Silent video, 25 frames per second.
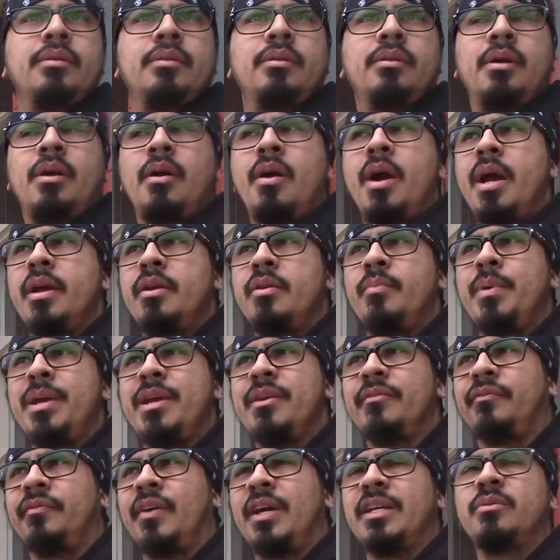All right, you're
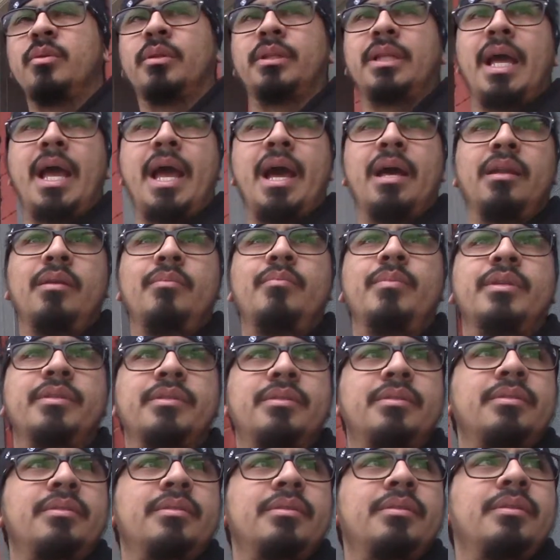being faced with the
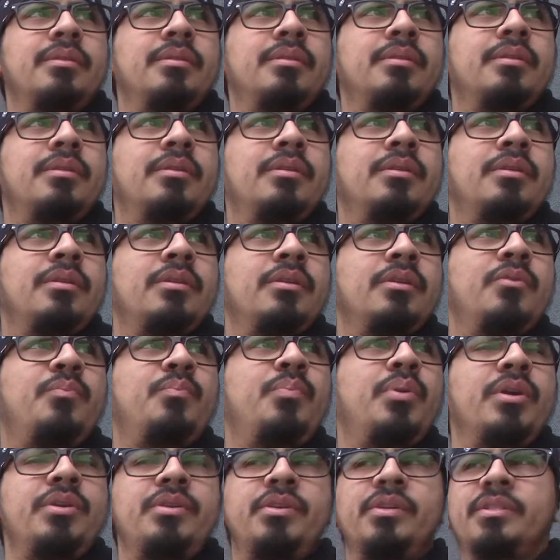elements.
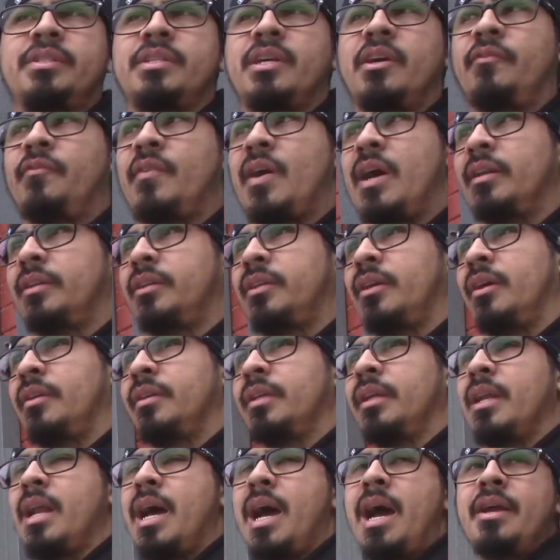You're putting yourself out there on
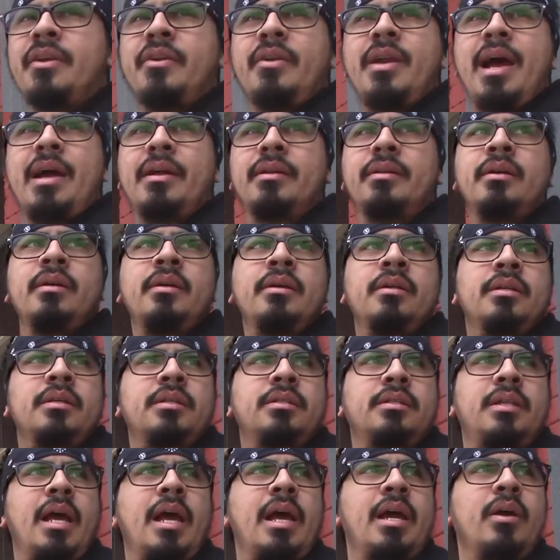the line. You're not
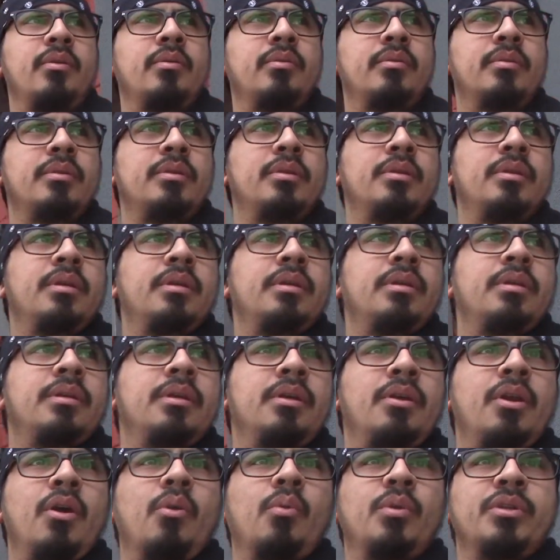staying,
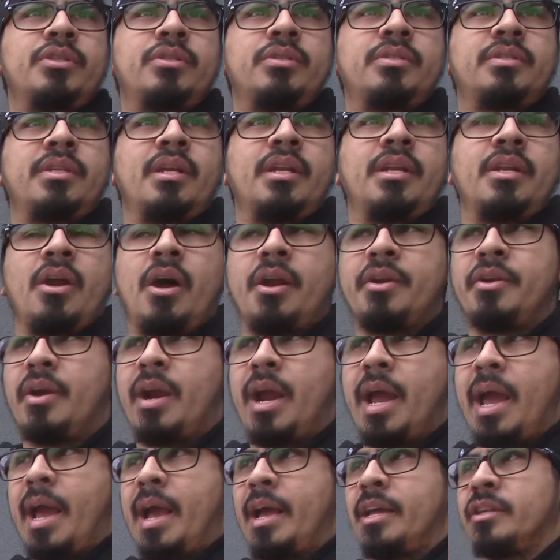you know, with sitting on your
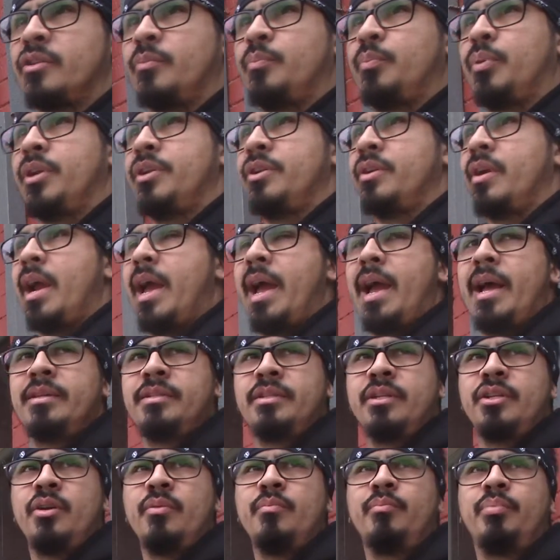hands or putting your hands
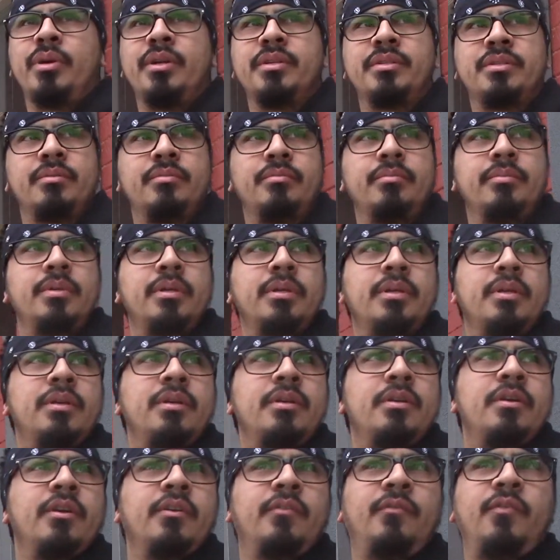in your bosom,
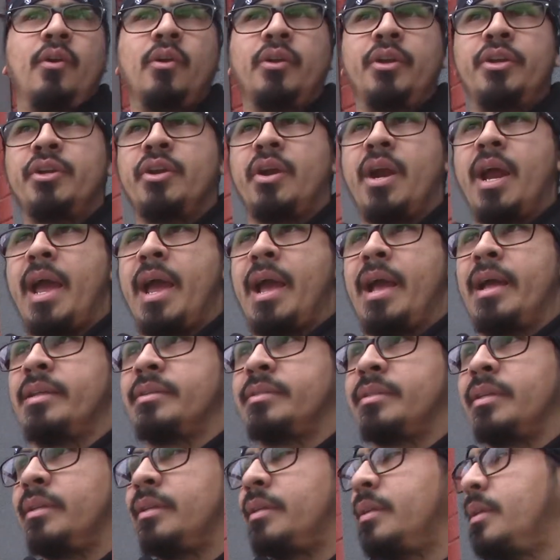folding your
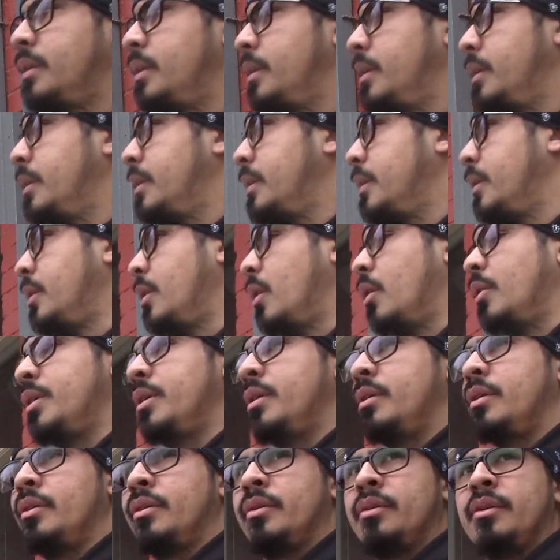hands, and you know
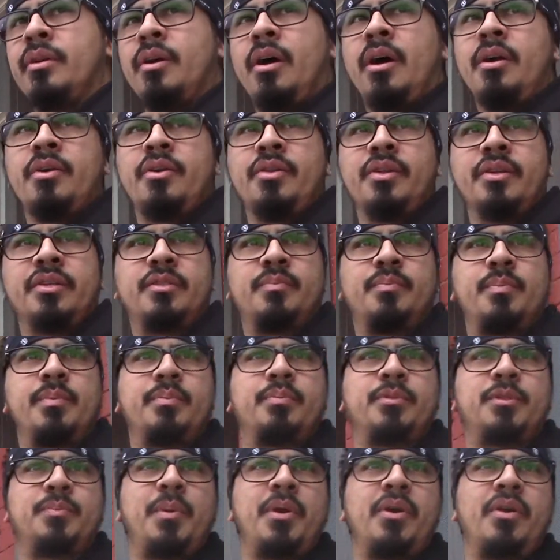you're under the
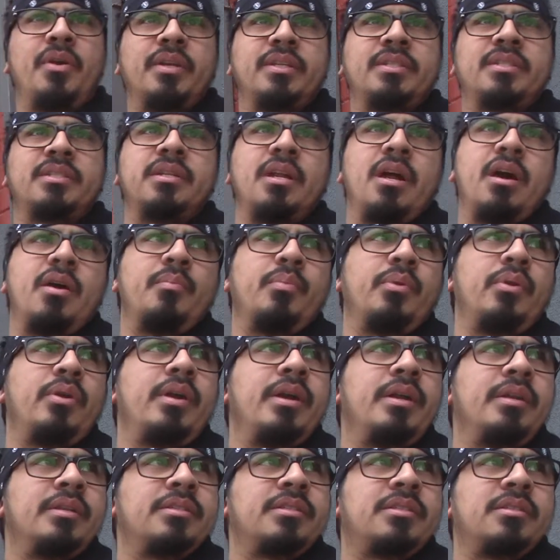spirit of slumber
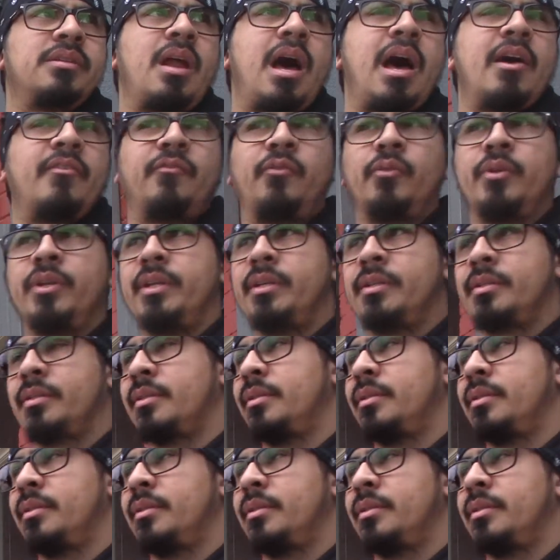and slothfulness.